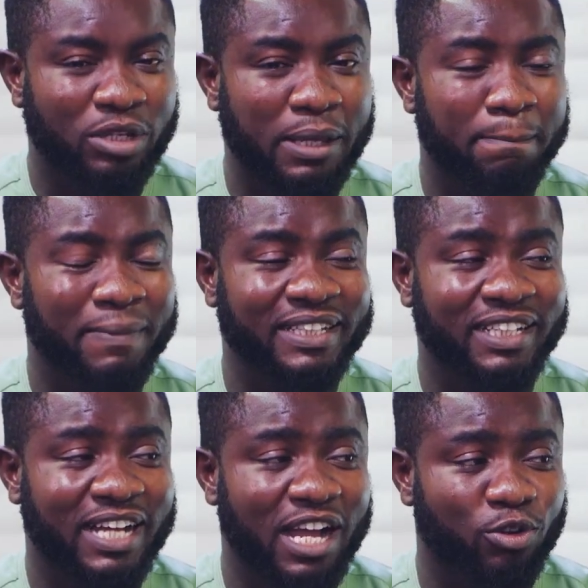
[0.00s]
to a
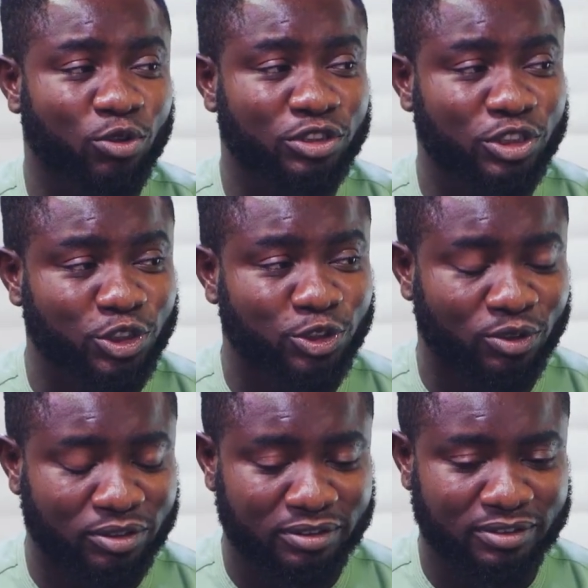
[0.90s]
medical
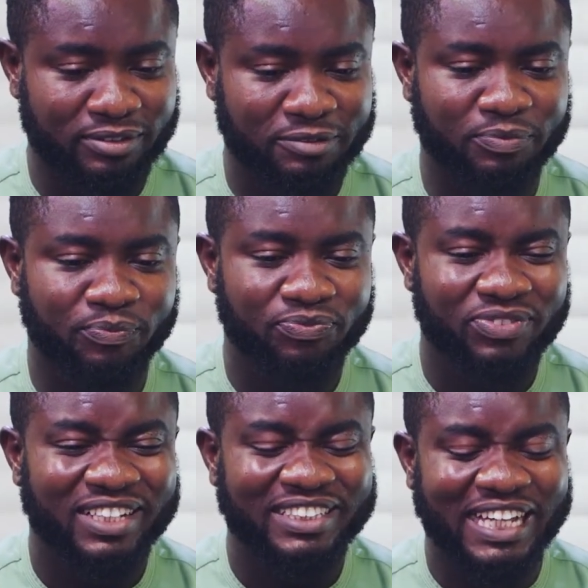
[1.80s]
condition
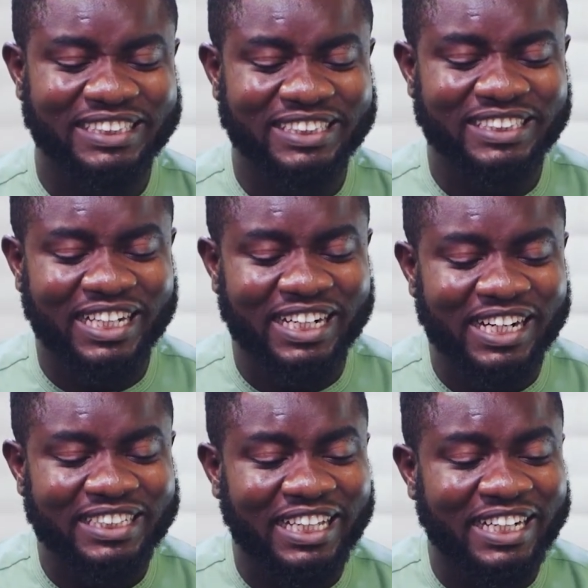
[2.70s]
that is
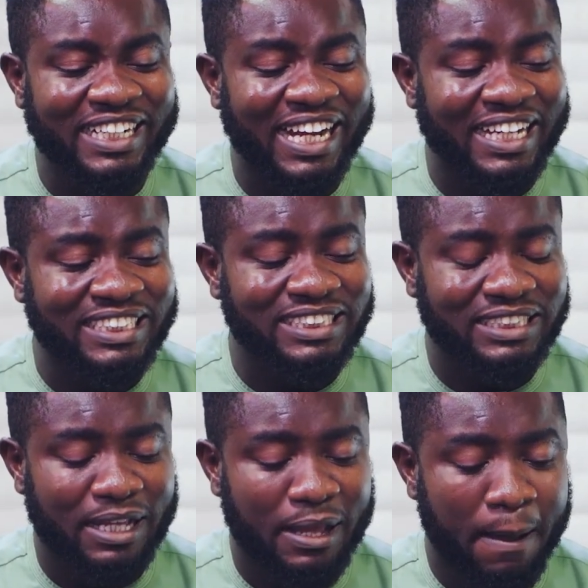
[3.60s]
characterized
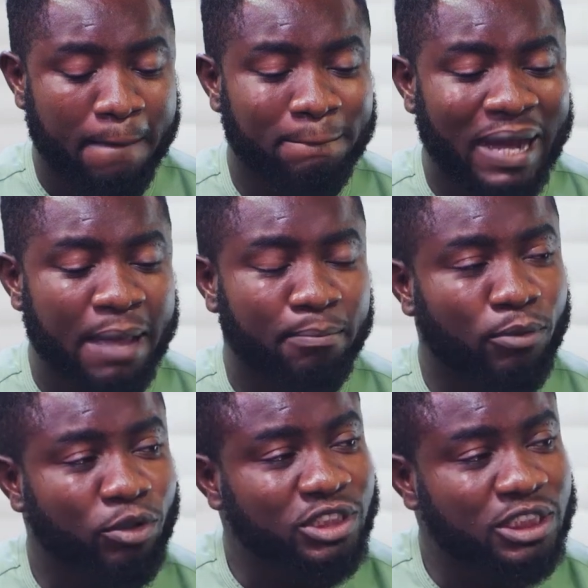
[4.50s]
by
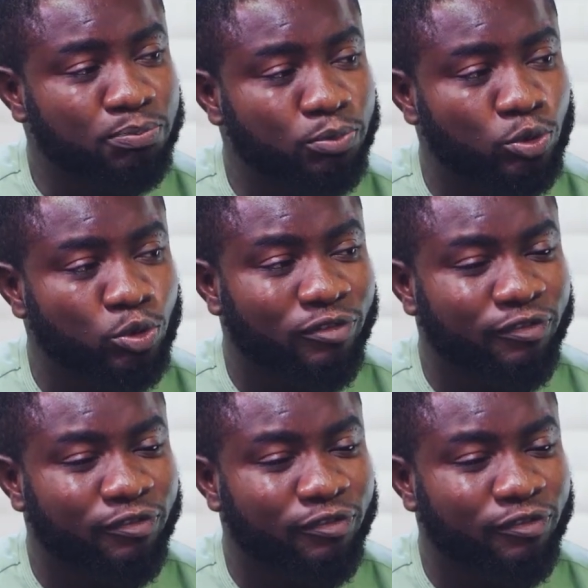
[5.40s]
multiple